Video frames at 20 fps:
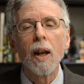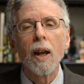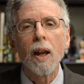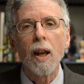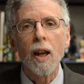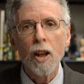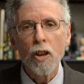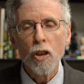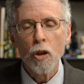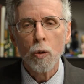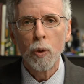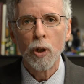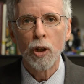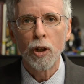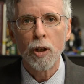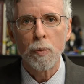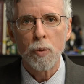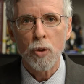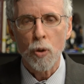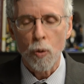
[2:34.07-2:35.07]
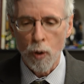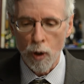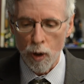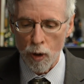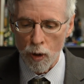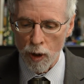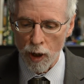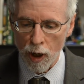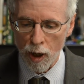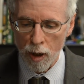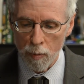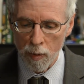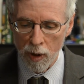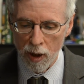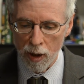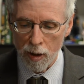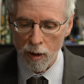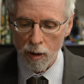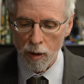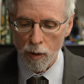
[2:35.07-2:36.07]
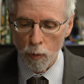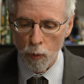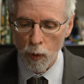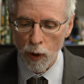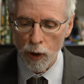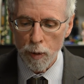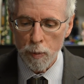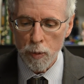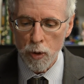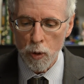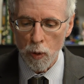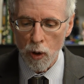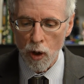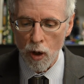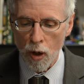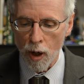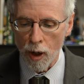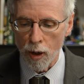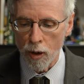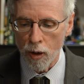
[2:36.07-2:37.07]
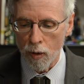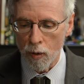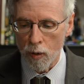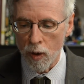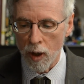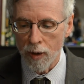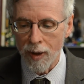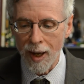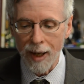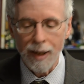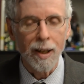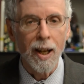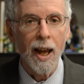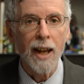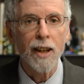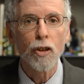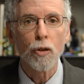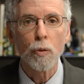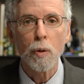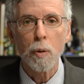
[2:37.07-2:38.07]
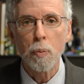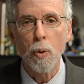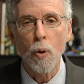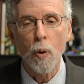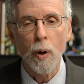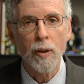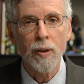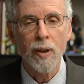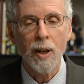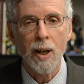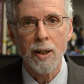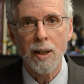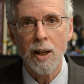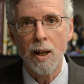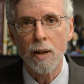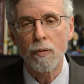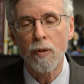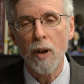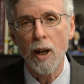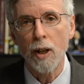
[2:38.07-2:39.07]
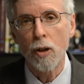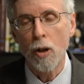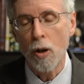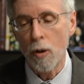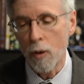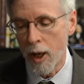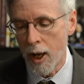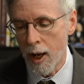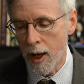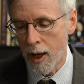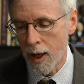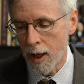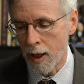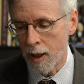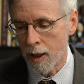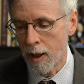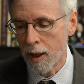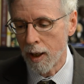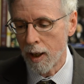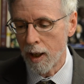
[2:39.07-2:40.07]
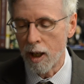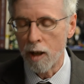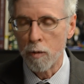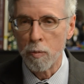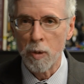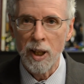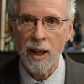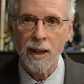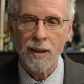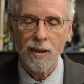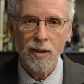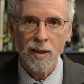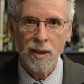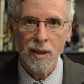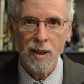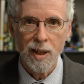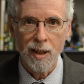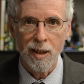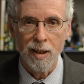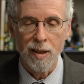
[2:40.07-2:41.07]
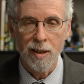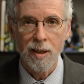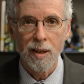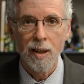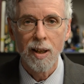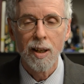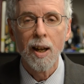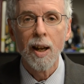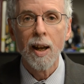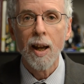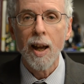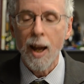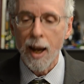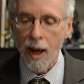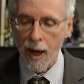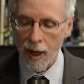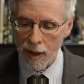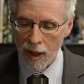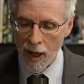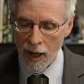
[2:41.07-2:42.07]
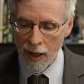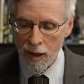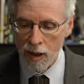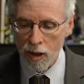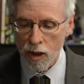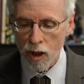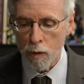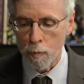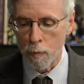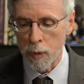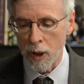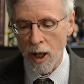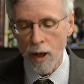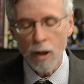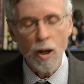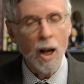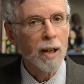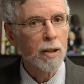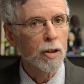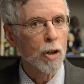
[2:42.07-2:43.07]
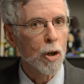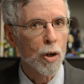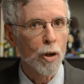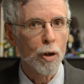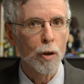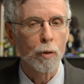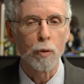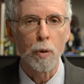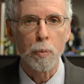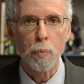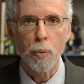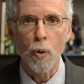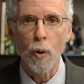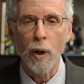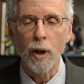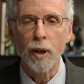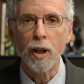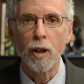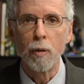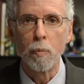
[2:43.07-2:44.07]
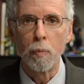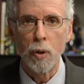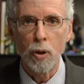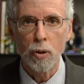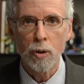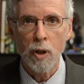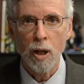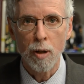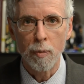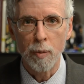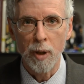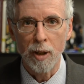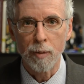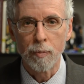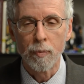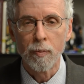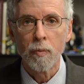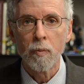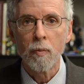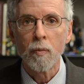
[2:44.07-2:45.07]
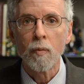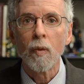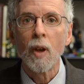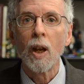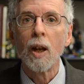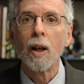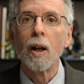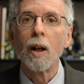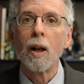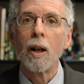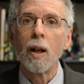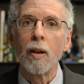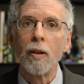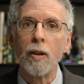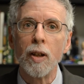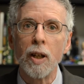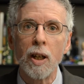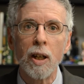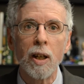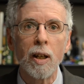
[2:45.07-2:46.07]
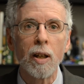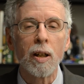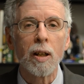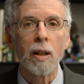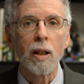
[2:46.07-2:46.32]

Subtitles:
In the Williams oral argument, Williams will argue that like the report that identified cocaine in Melendez-Diaz, and like the blood alcohol report in Bull Cumming, the